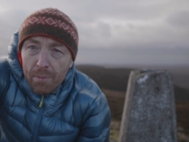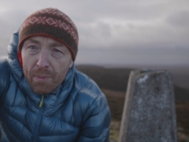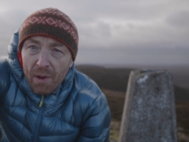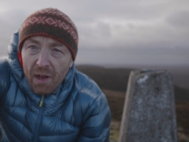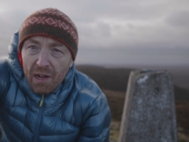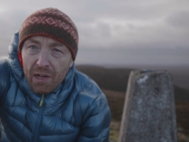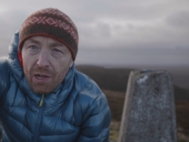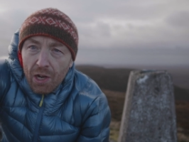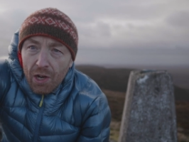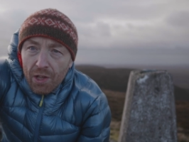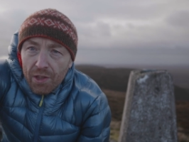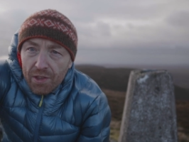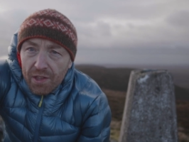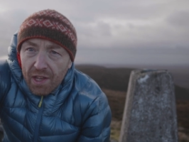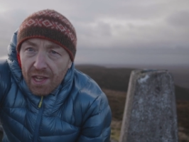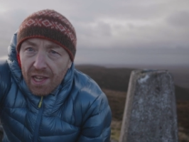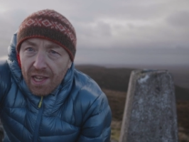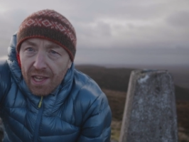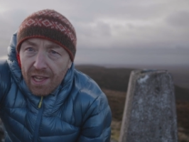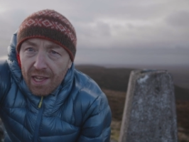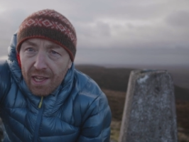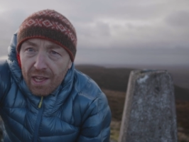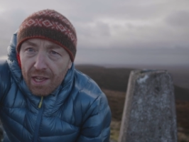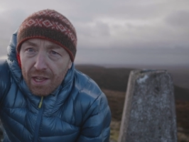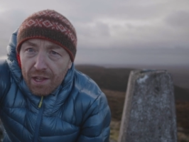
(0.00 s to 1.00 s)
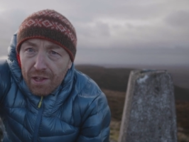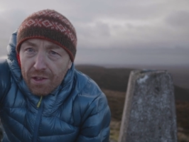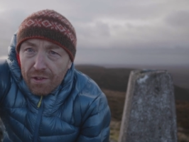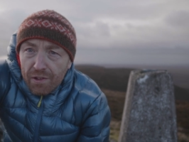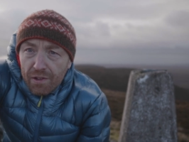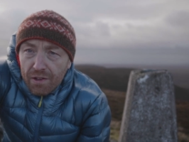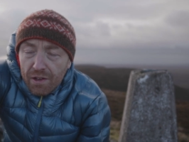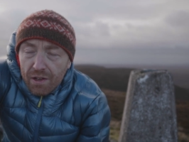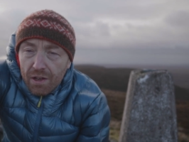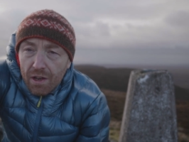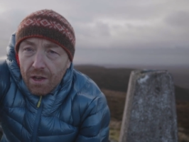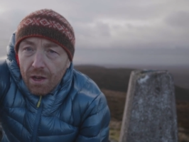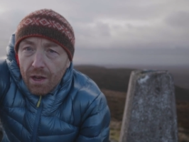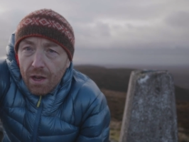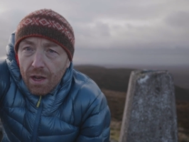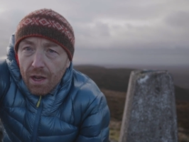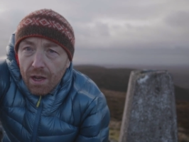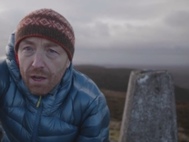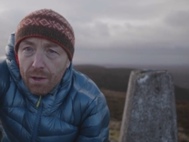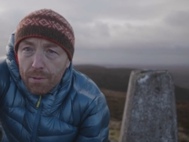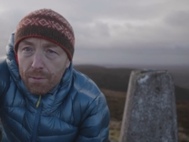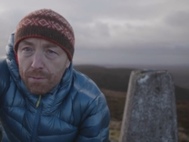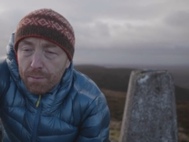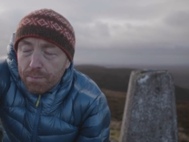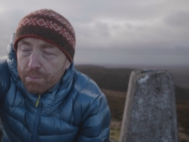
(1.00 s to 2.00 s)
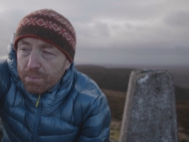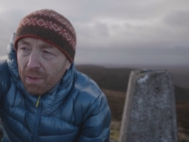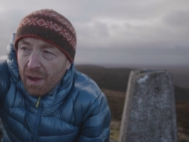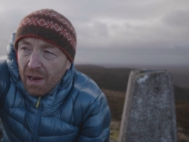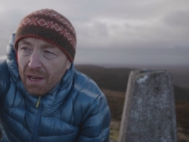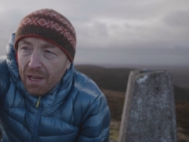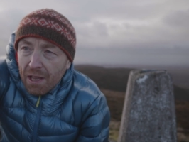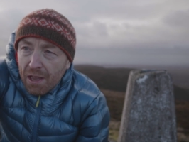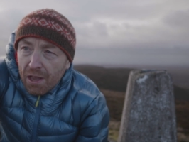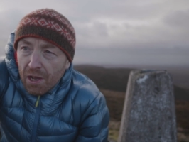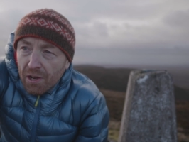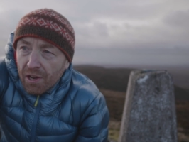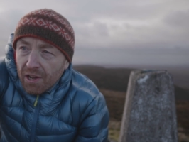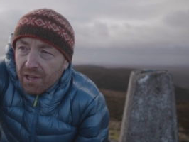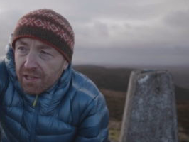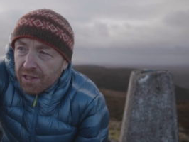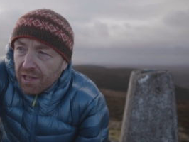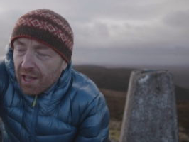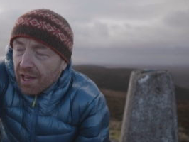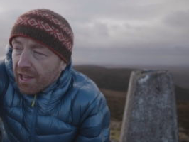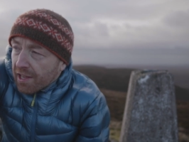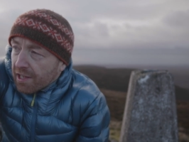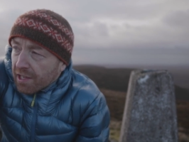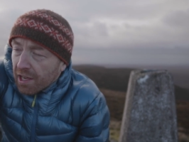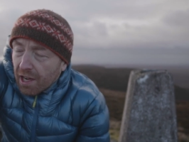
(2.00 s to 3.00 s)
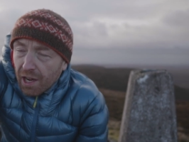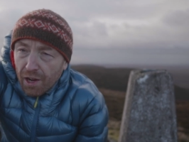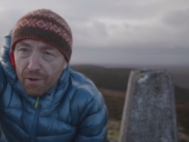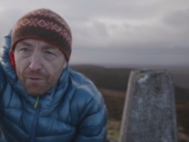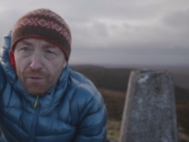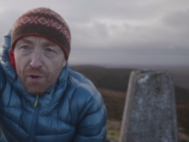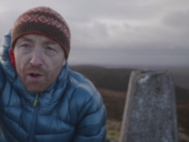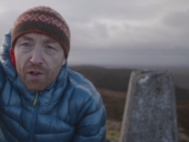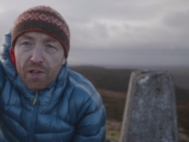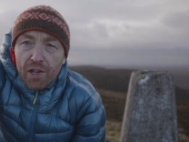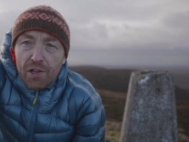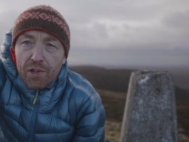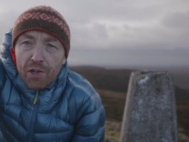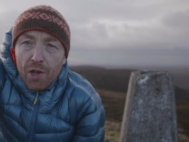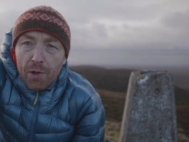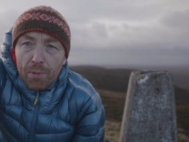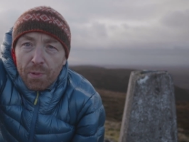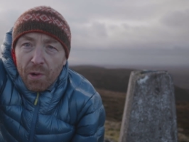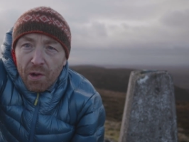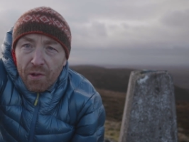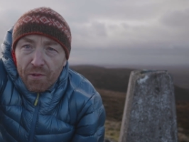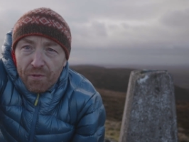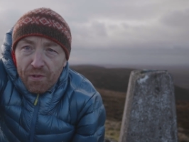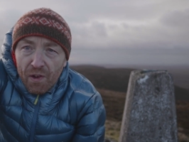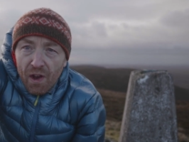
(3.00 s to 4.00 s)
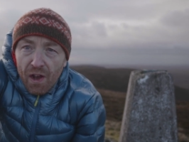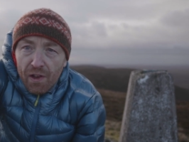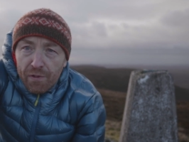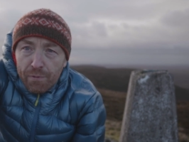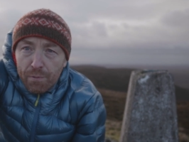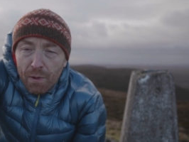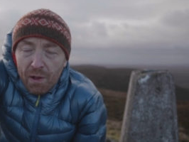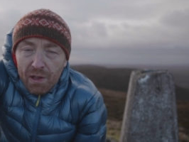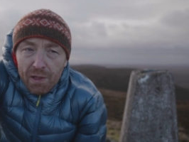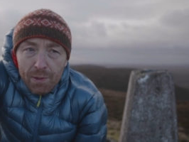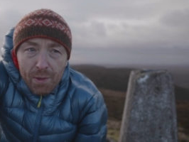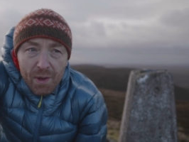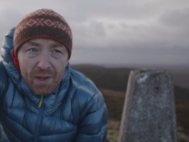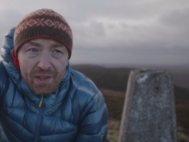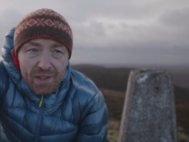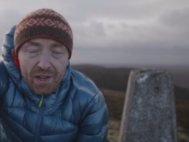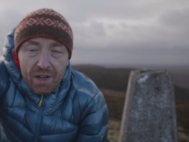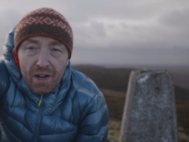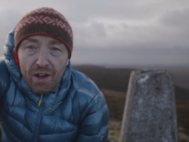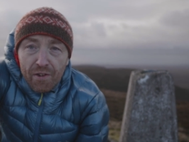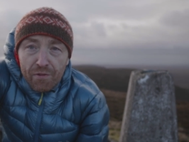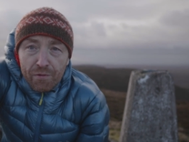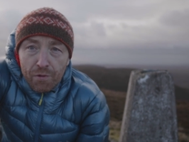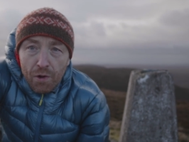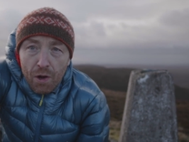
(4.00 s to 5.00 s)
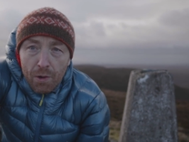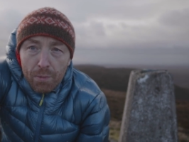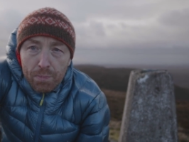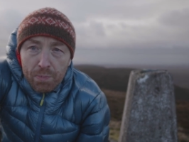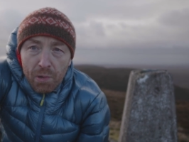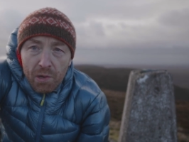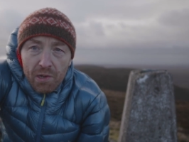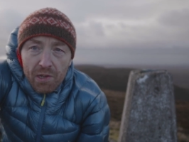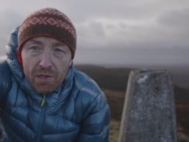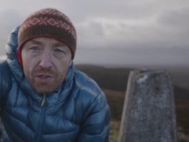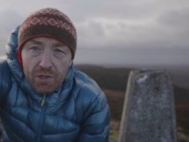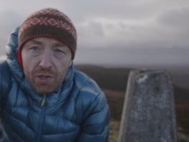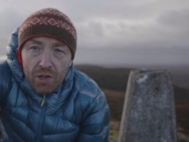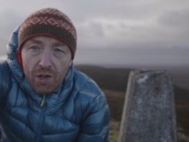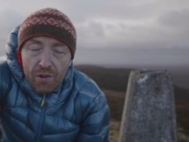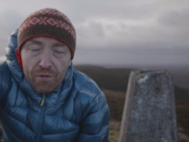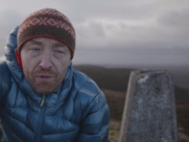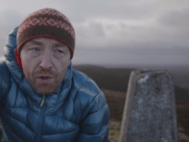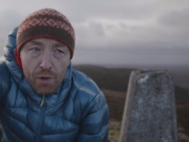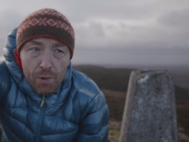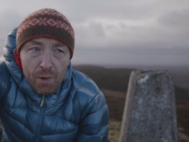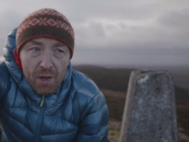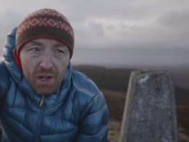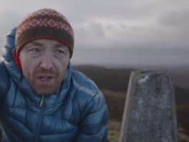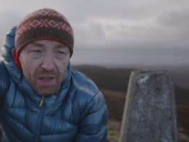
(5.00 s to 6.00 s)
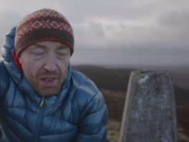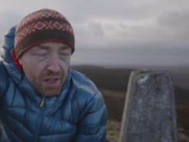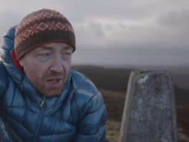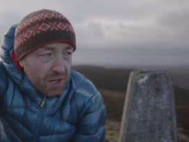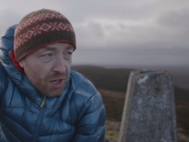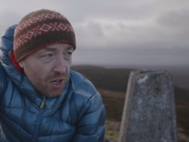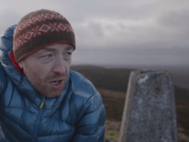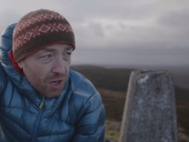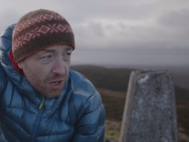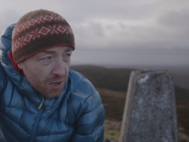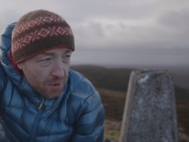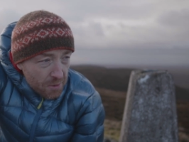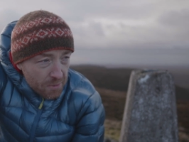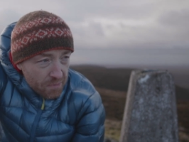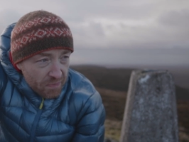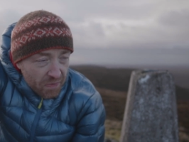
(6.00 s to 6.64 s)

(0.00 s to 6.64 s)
But I got the Panasonic Leica 42.5mm f1.2 a few weeks ago.